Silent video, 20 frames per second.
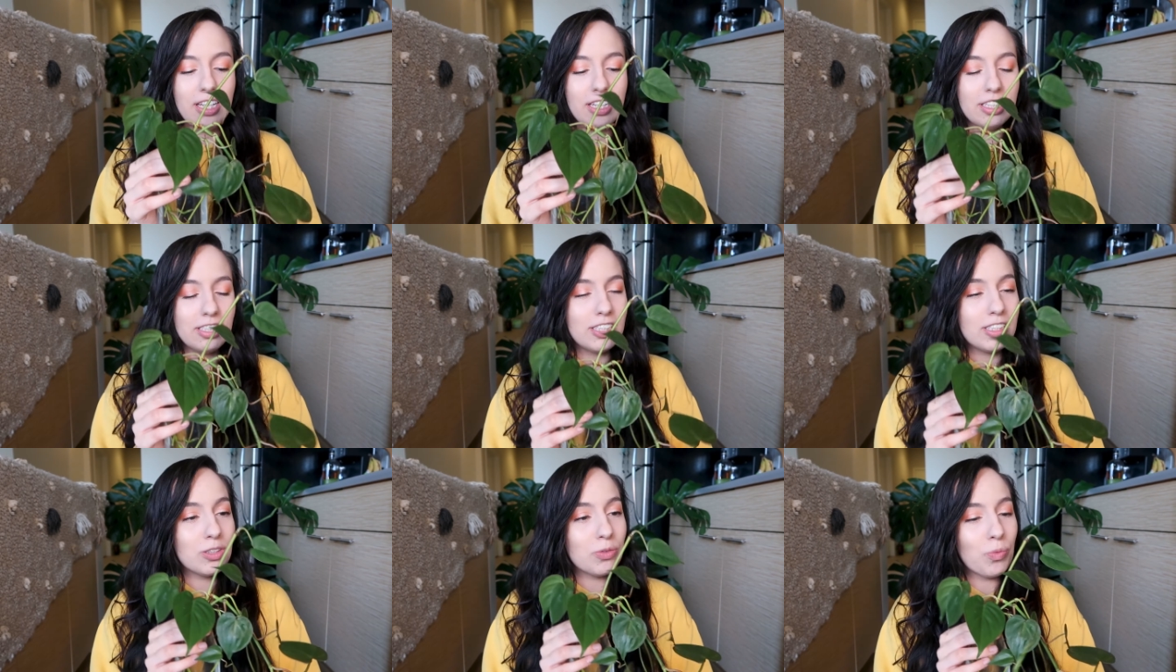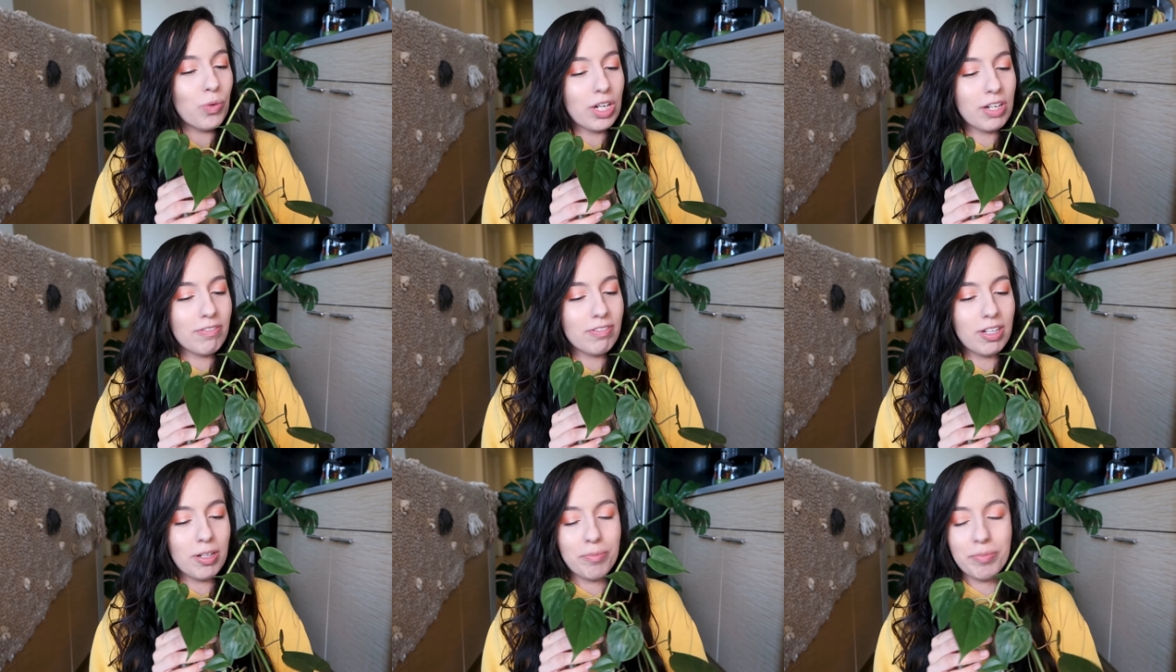This is one
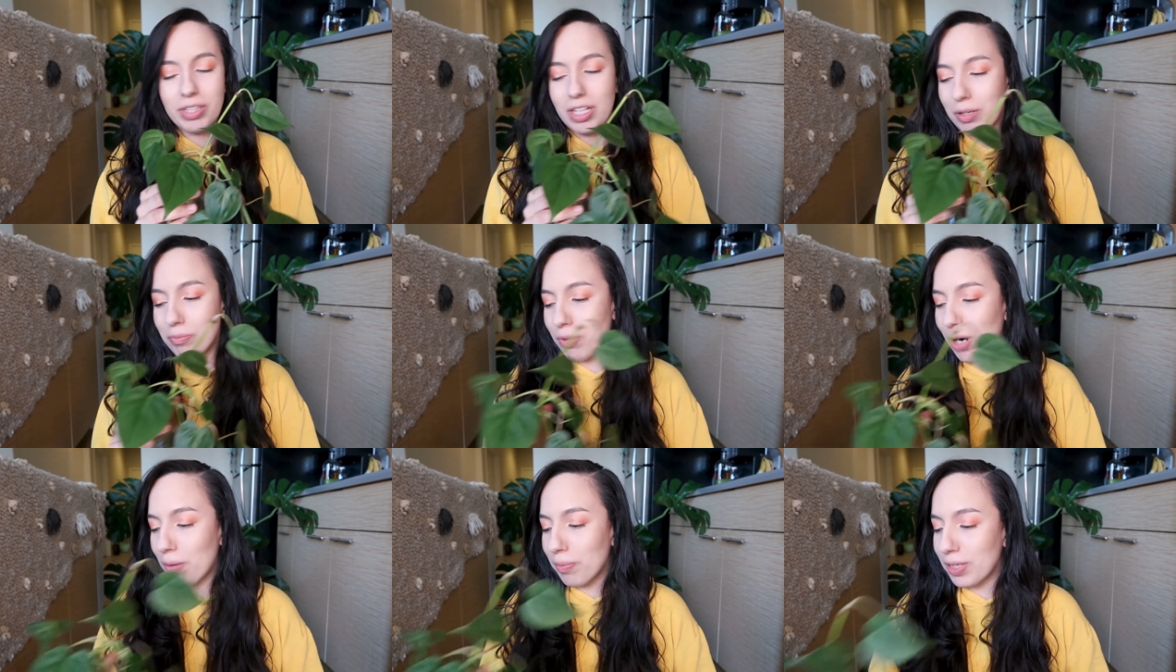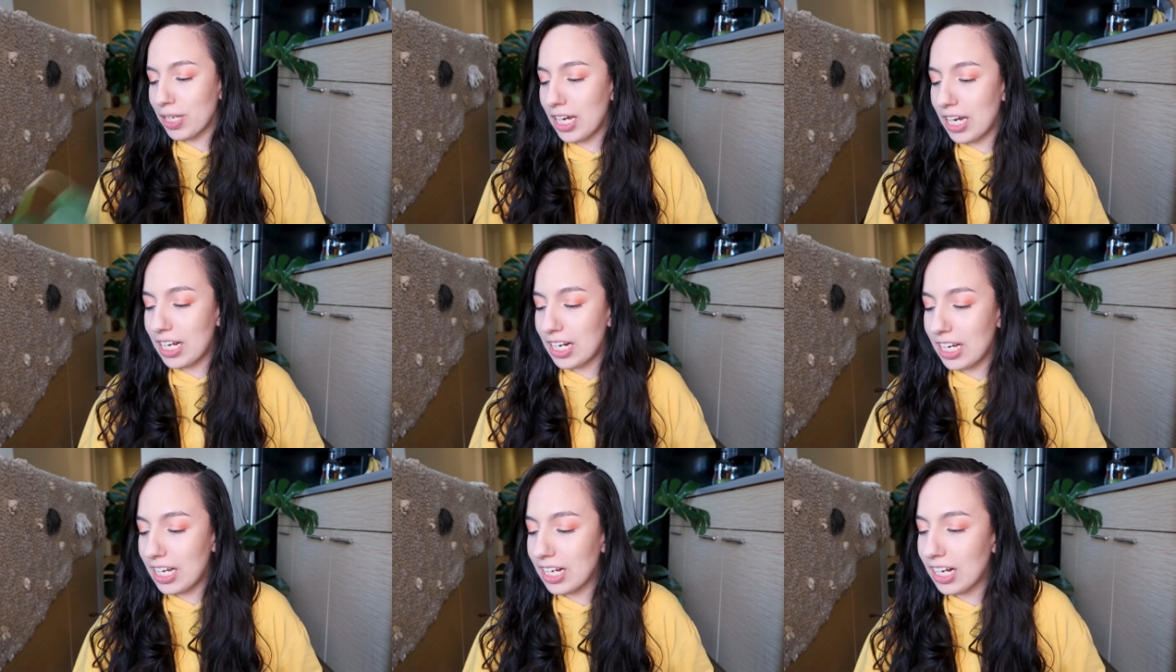of them that I'm
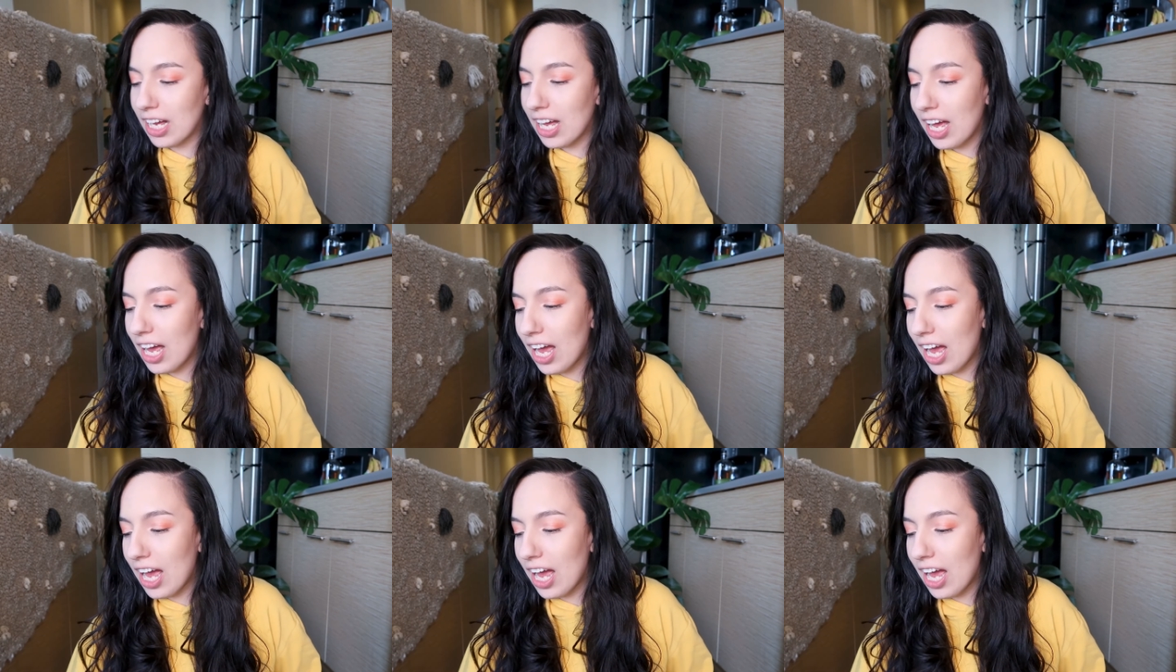propagating,